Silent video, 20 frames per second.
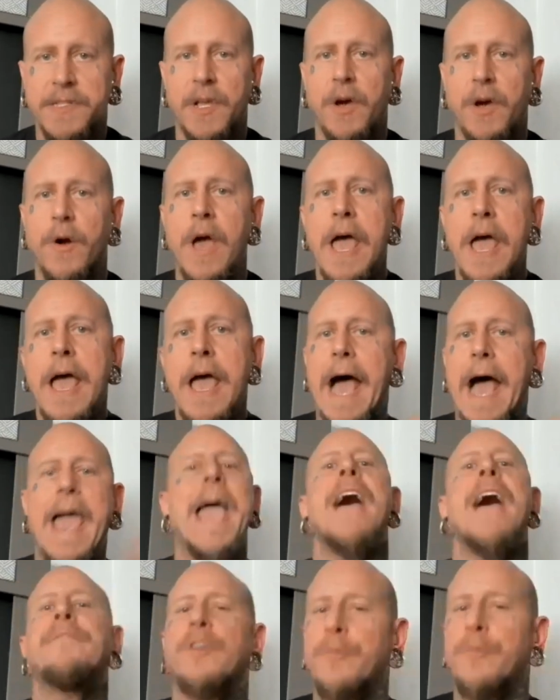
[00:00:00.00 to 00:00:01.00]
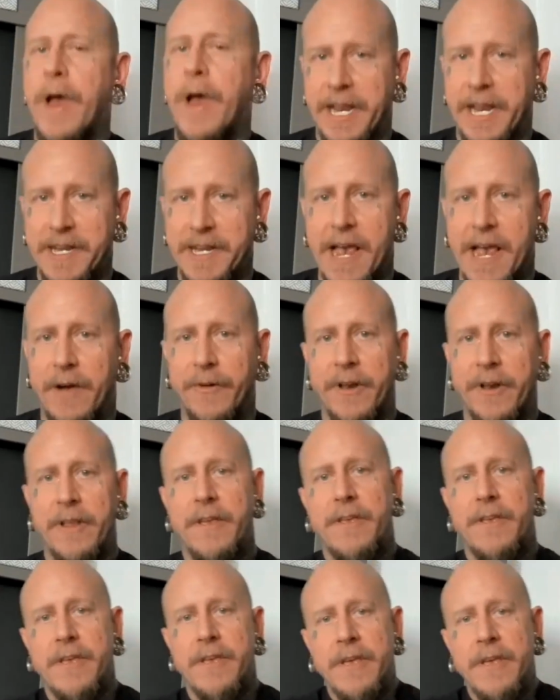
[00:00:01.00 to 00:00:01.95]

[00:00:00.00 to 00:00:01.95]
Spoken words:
So I have to write it down.